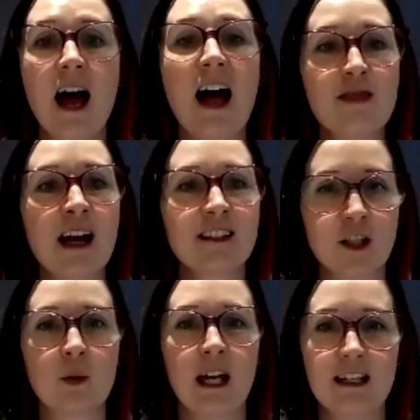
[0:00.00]
and
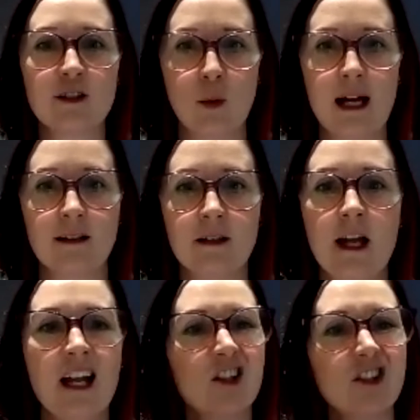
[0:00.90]
that's okay as well
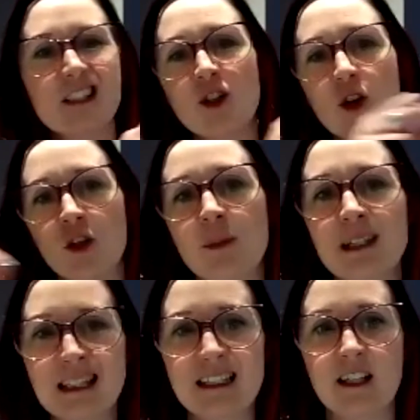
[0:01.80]
because it's not going to be
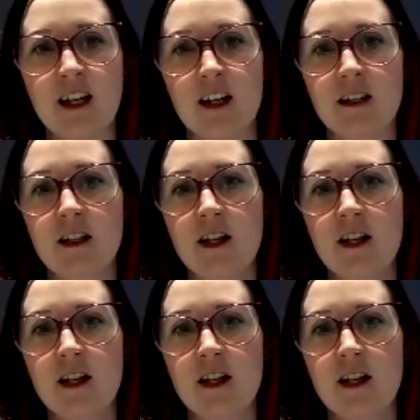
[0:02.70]
linear.